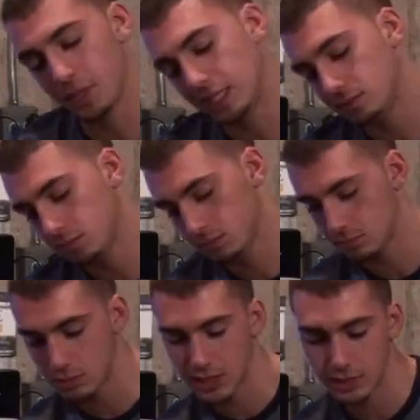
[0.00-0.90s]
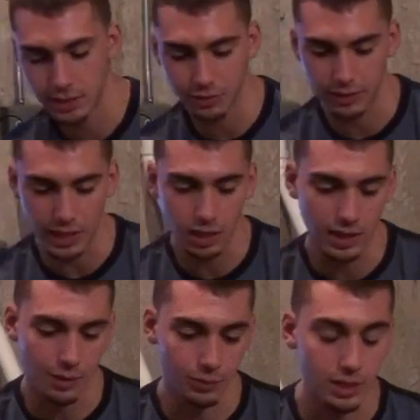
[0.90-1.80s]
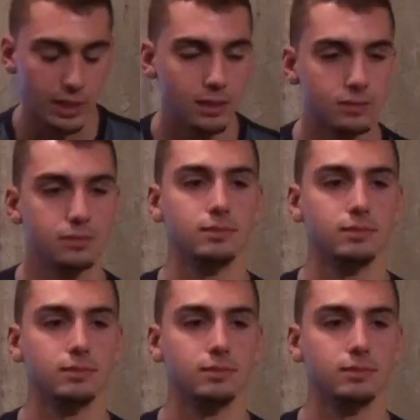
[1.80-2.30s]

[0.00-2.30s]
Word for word: mean, here and there, not really.